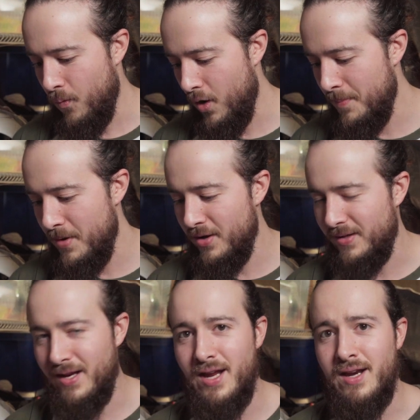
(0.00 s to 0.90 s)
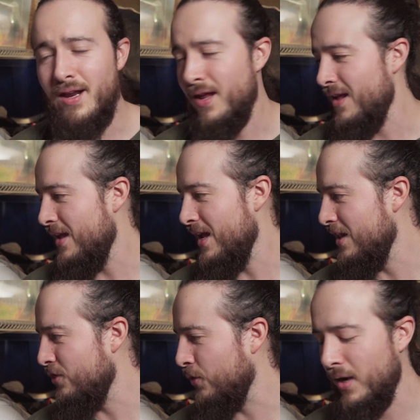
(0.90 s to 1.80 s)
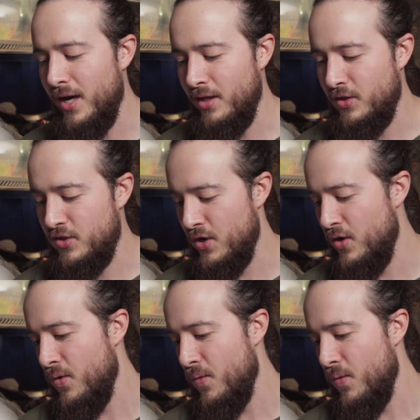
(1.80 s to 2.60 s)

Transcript: 1 minute in 3, 2,